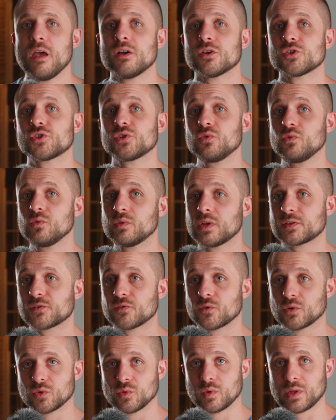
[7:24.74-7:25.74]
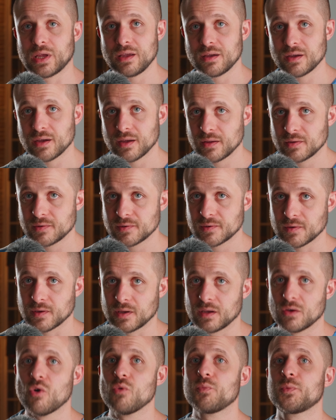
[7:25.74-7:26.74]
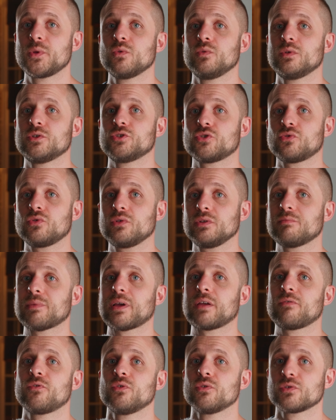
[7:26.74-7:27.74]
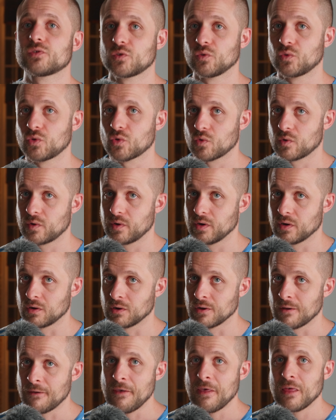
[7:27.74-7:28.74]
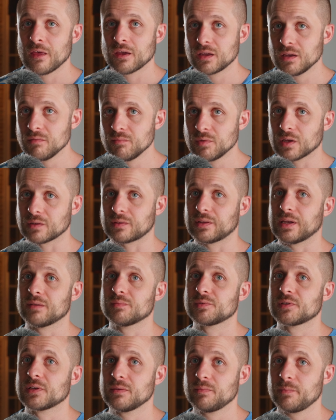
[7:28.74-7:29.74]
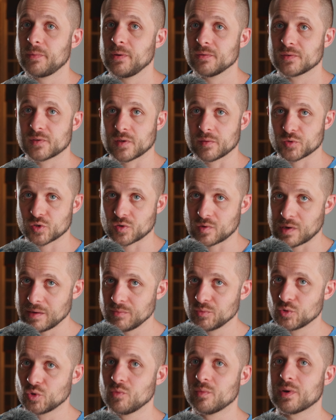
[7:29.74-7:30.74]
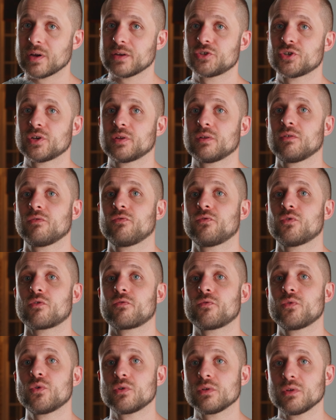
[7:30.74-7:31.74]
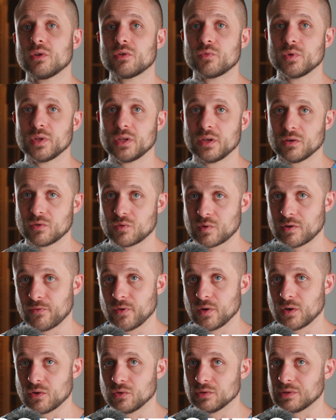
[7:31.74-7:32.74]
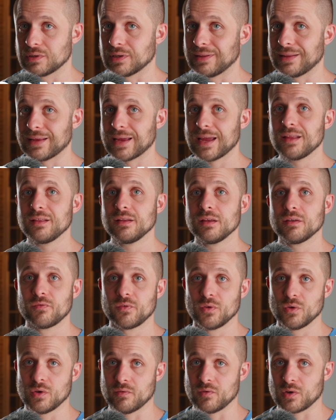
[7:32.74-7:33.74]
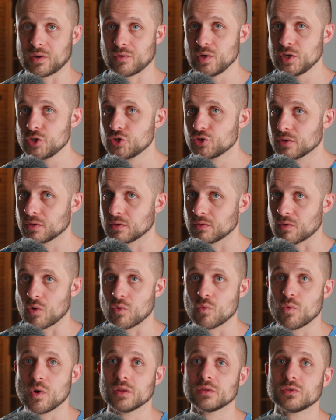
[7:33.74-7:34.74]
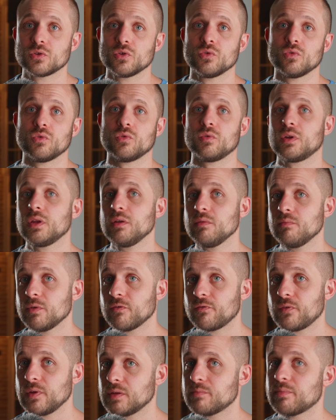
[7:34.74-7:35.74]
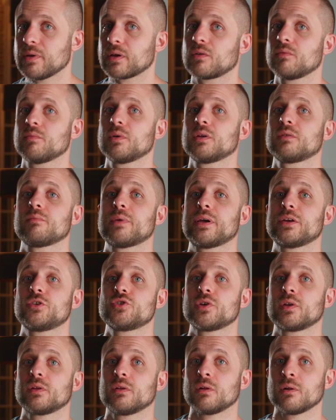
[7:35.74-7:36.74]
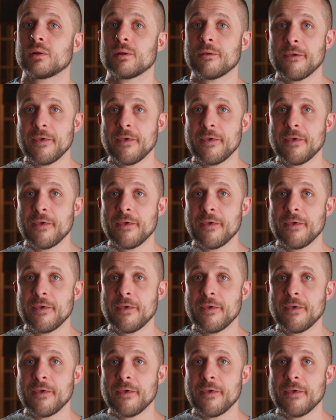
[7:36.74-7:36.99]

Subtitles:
So that's for today guys, I hope you enjoyed my first tutorial. Give me a thumbs up, subscribe to my channel for further videography content, and if you have a question or want to give me feedback about my channel,